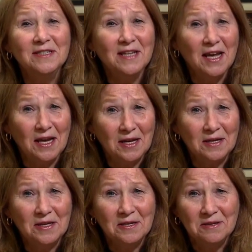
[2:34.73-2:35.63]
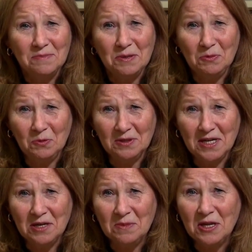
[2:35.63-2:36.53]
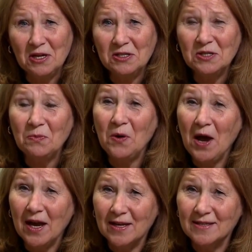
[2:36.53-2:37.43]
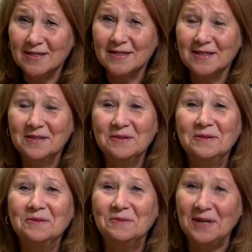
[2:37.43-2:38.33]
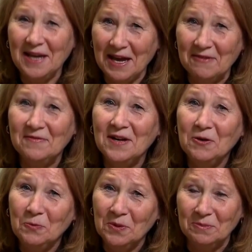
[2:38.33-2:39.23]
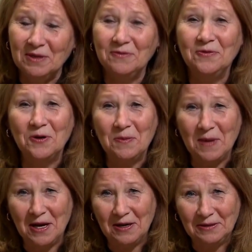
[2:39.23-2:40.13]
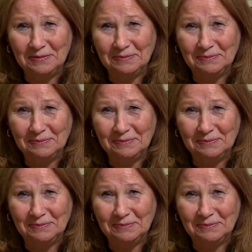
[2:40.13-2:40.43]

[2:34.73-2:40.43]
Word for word: today, people will tell me they're surprised we have a woman for a mayor.